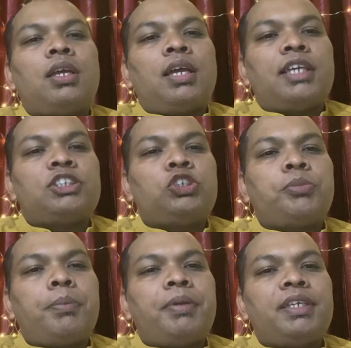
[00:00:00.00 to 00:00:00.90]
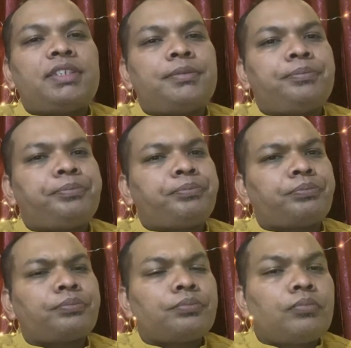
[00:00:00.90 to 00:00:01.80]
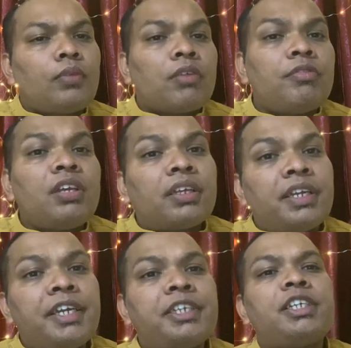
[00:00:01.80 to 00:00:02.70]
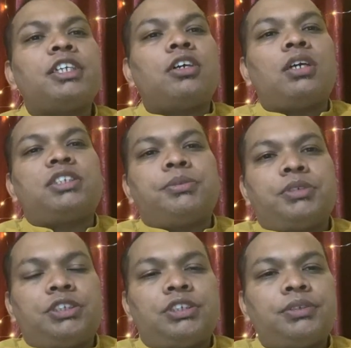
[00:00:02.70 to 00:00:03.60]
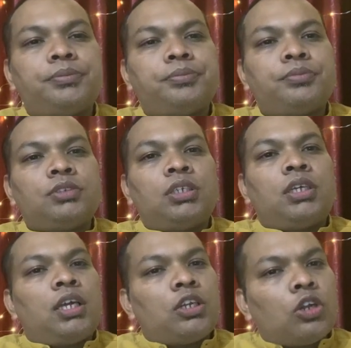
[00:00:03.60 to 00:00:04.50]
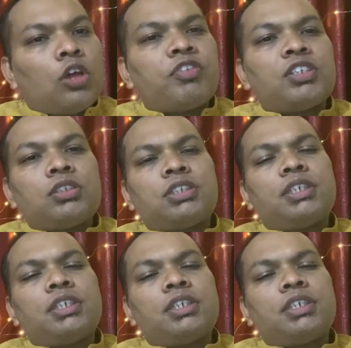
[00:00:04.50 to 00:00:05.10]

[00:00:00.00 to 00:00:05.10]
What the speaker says: As human beings, we are created in God's image, and all of us are